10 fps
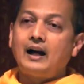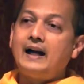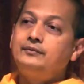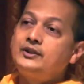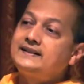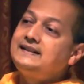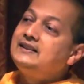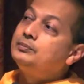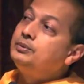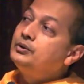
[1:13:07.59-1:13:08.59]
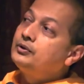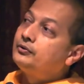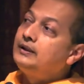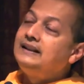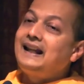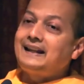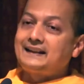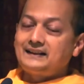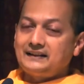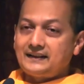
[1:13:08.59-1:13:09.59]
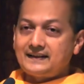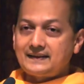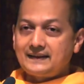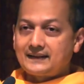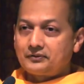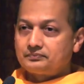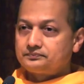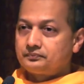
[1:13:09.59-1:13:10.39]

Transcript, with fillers: I would see these beautiful lakes in the distance.